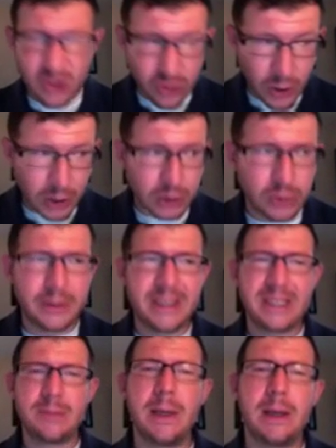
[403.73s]
Structurally
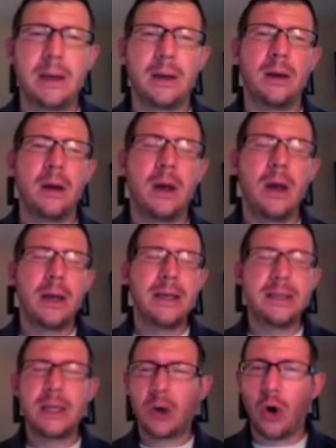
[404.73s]
speaking,
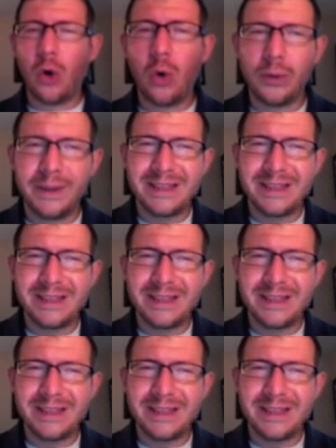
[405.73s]
is it cold?